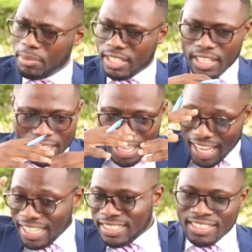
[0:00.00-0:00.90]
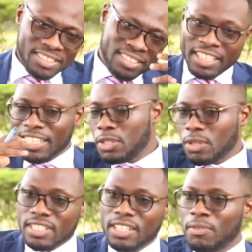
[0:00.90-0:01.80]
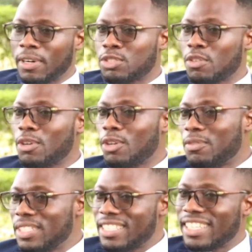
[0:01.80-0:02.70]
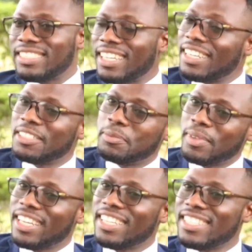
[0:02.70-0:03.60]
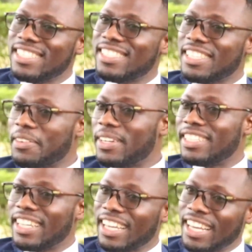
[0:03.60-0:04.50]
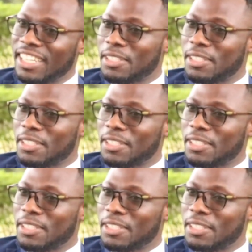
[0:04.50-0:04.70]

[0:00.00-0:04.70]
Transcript: I mean, and taking yourself out of all of these entanglements here and there,